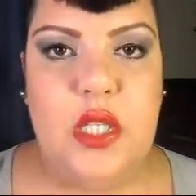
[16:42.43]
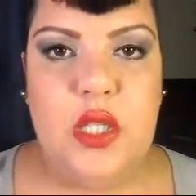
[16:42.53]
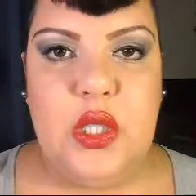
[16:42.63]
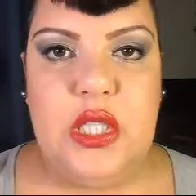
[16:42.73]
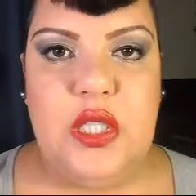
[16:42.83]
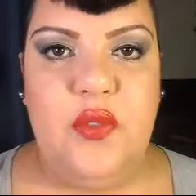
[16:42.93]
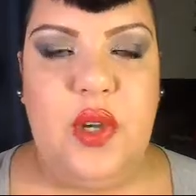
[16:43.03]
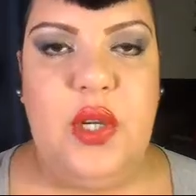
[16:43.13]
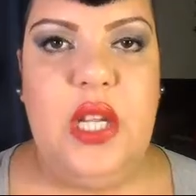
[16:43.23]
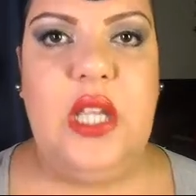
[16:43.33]
So it's a
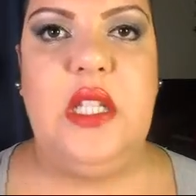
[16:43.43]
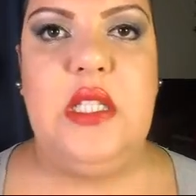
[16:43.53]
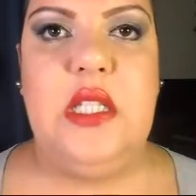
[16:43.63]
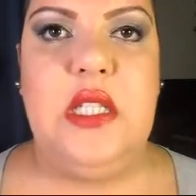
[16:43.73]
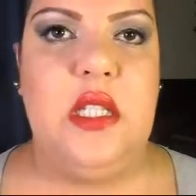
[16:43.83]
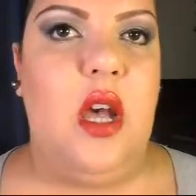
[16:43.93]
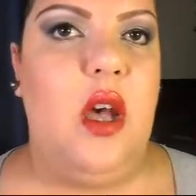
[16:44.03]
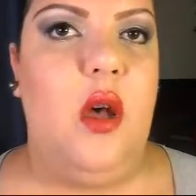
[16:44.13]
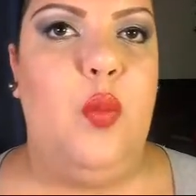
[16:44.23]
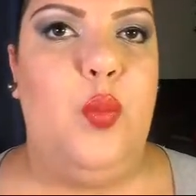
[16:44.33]
very nice,
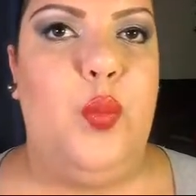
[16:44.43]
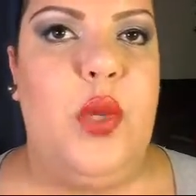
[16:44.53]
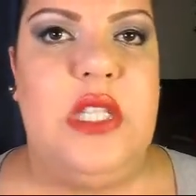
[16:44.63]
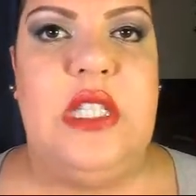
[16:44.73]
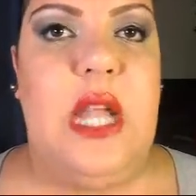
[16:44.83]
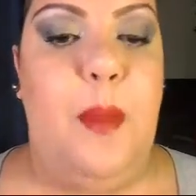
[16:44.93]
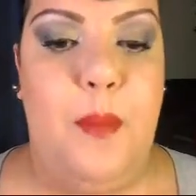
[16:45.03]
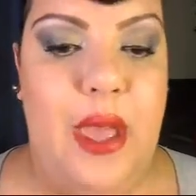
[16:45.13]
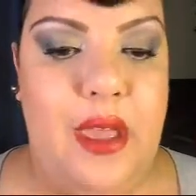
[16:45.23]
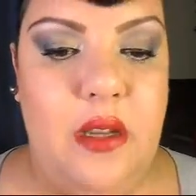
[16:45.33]
it's not
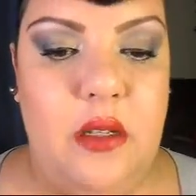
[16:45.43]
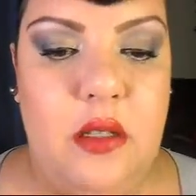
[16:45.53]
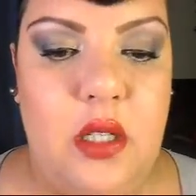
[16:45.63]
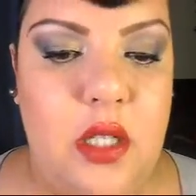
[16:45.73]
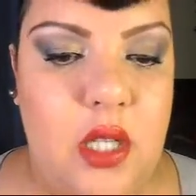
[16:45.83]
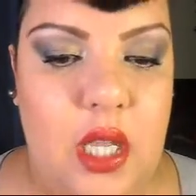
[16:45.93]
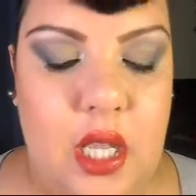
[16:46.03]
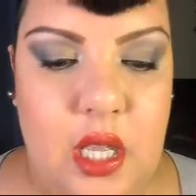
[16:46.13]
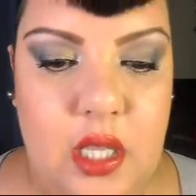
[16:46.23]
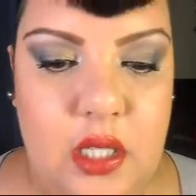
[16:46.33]
matte,
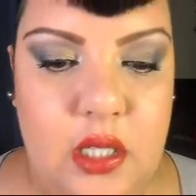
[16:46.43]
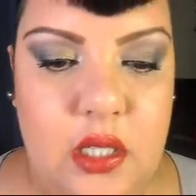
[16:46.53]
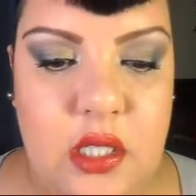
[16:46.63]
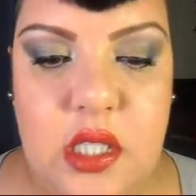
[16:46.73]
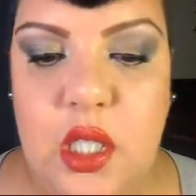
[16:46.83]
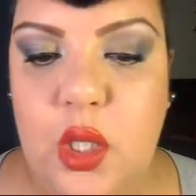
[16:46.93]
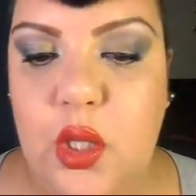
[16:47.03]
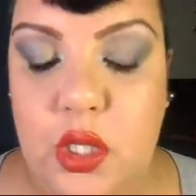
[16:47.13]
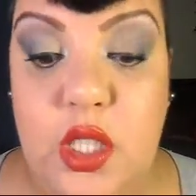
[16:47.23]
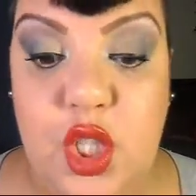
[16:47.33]
and
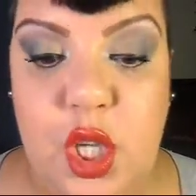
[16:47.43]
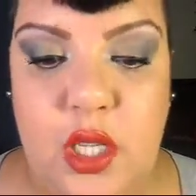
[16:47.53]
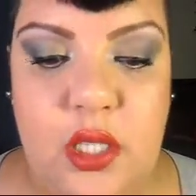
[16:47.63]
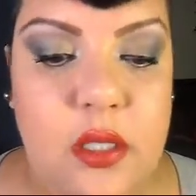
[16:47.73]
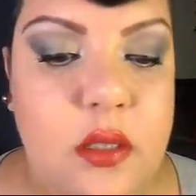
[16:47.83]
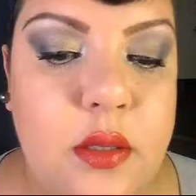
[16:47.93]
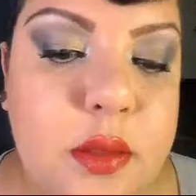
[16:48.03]
it's shiny.